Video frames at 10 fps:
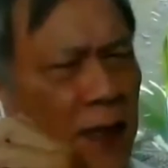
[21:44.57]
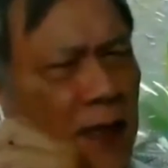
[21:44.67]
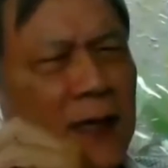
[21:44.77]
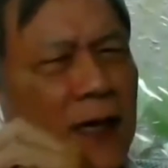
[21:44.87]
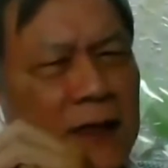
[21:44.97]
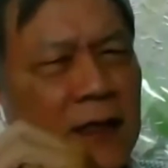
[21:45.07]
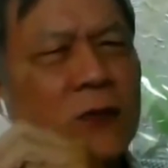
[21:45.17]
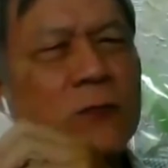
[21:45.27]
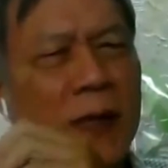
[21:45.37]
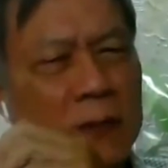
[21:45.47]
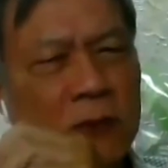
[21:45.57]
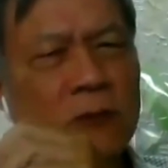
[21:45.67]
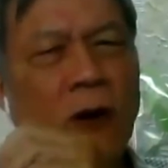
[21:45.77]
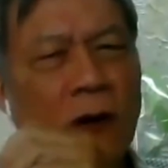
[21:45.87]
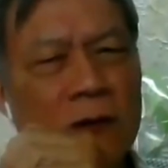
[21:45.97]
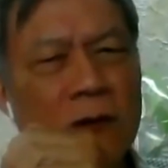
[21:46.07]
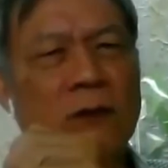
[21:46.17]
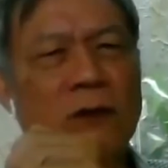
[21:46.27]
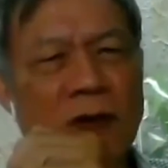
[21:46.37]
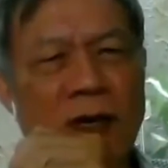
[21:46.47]
hey, I think you might be wrong,
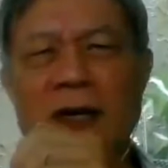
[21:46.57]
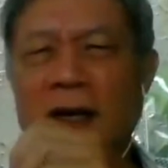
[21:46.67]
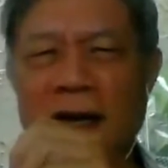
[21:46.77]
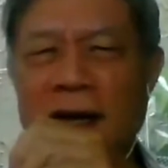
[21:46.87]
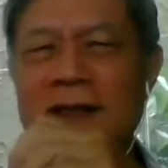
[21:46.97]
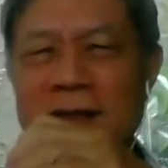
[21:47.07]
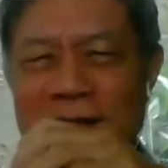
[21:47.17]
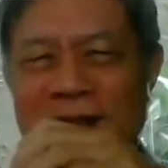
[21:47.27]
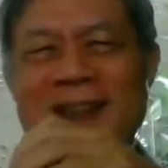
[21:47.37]
I think,